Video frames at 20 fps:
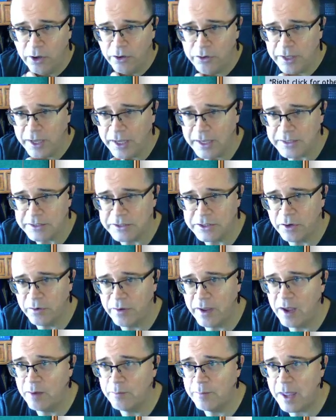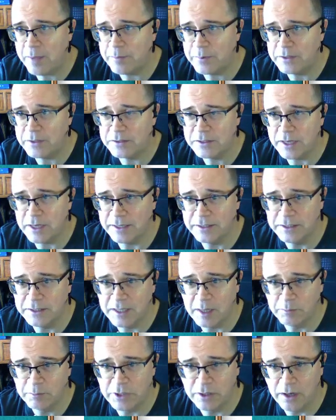Okay, so our map is starting to
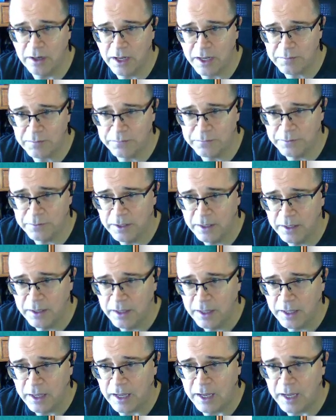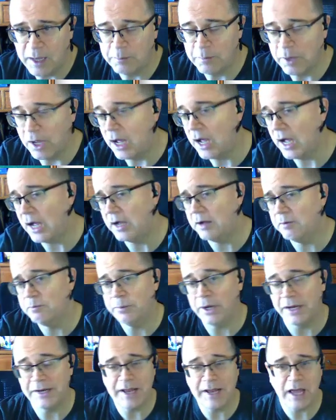come to life.
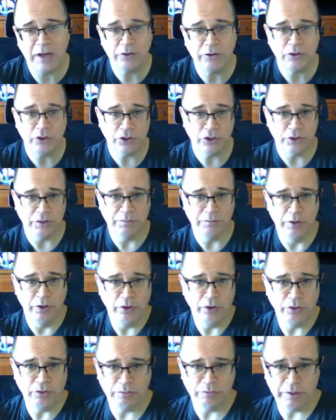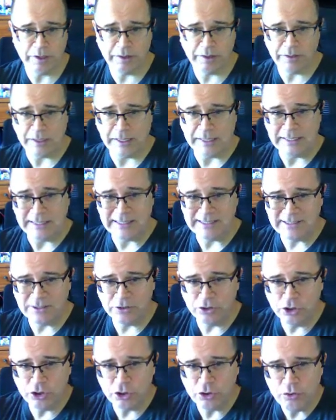By now you should have learned the
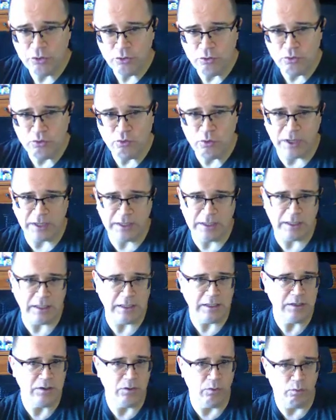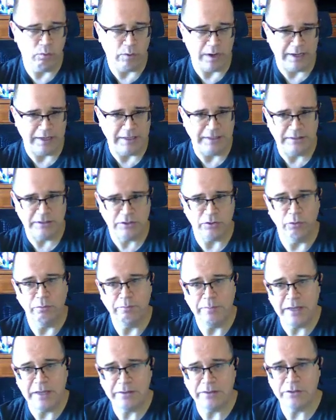two key ways or
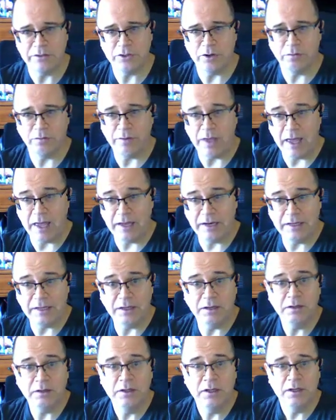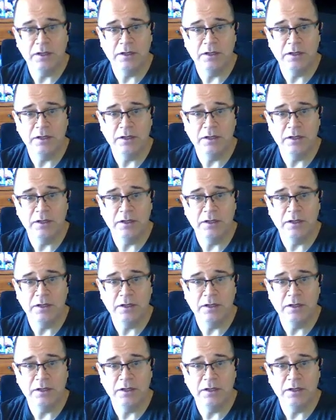methods of adding